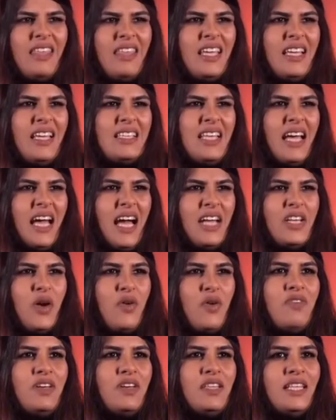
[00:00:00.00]
is I
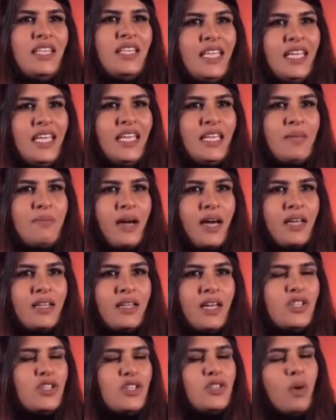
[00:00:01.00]
don't really need a man.
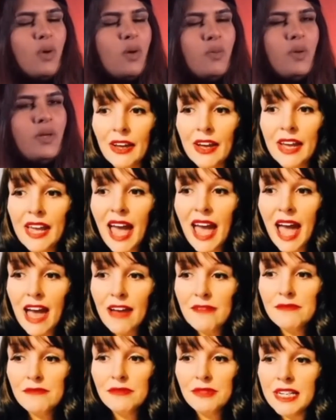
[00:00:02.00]
I just want one. I have
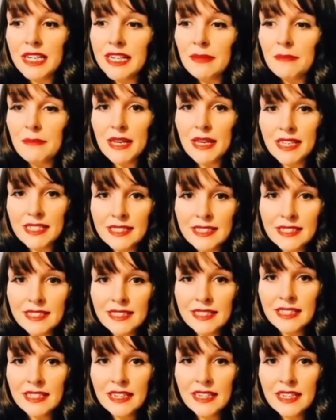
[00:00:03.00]
really missed
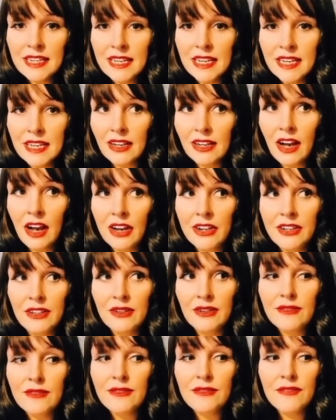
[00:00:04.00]
kind
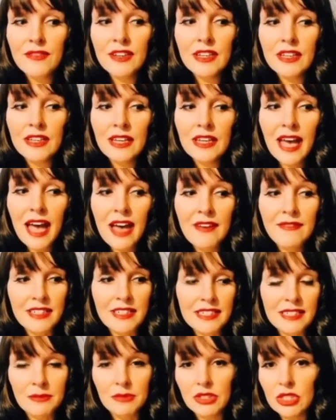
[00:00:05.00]
of having
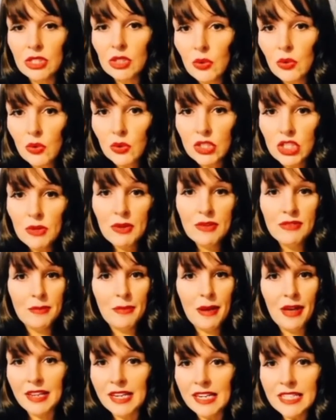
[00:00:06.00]
someone to talk to even about
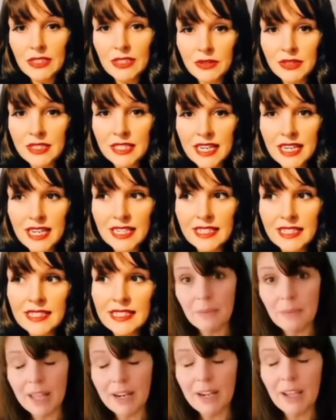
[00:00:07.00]
the little things.
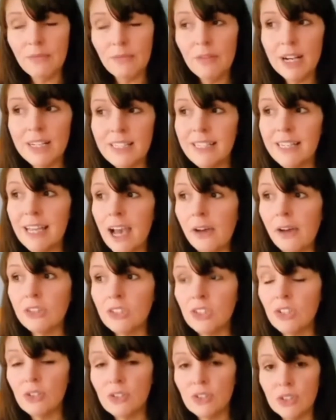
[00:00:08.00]
And I'm ready now
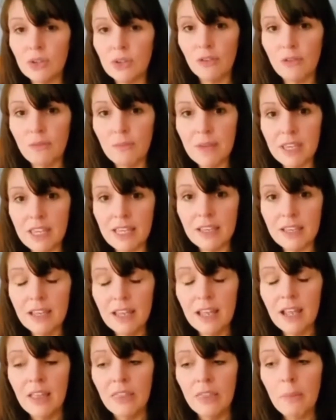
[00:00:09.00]
to sort of meet
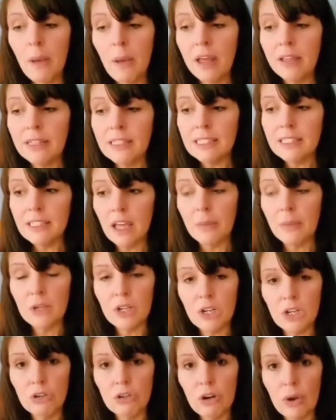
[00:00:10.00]
the person that I'm
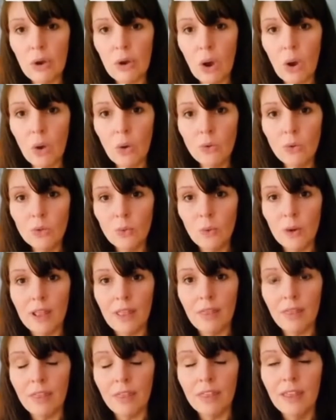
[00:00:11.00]
going to grow old
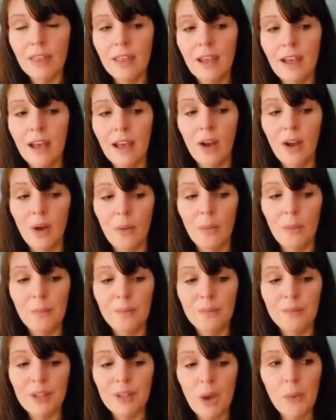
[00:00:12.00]
with.
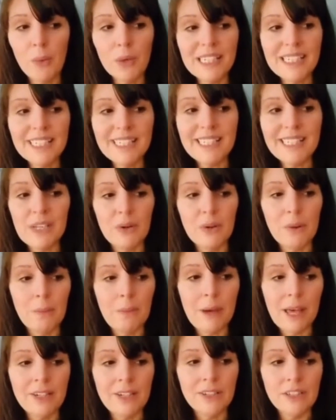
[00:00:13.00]
I want to sit on a
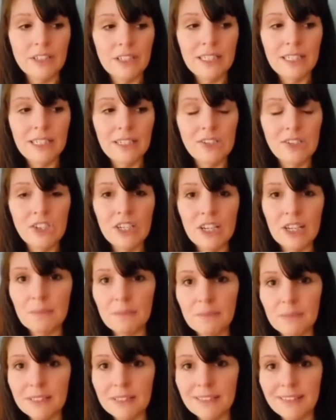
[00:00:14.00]
bench and eat
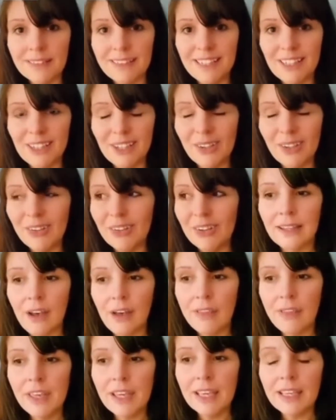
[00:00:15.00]
chips, you know. I
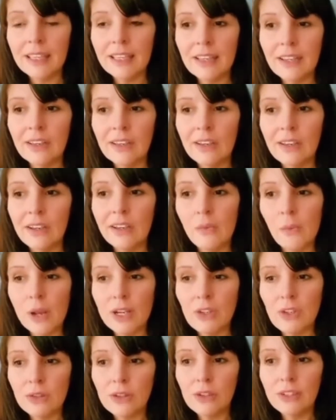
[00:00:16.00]
think when
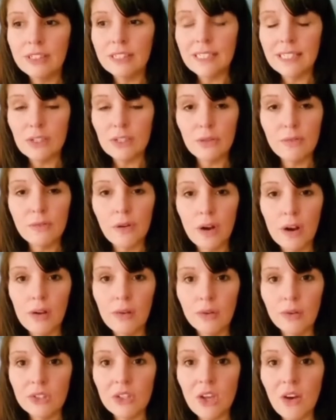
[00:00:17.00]
you're single for a
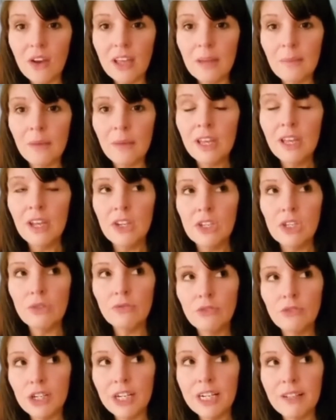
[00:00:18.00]
long time, you
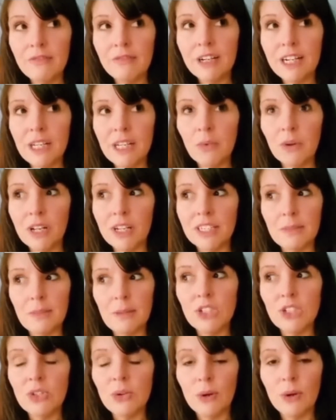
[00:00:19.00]
really, really want it to be
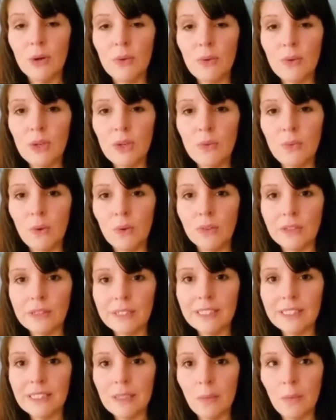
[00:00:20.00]
true. You want
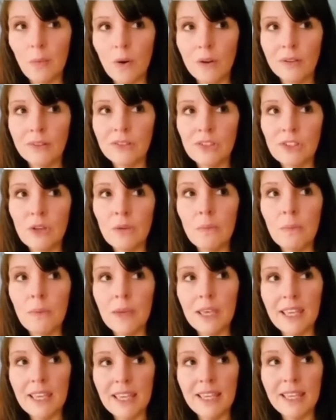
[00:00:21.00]
someone to
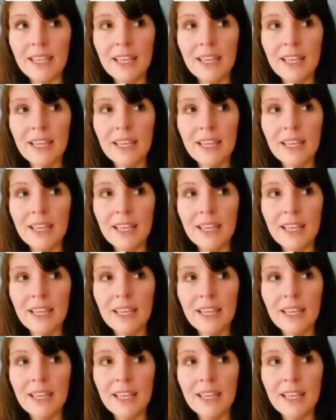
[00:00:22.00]
be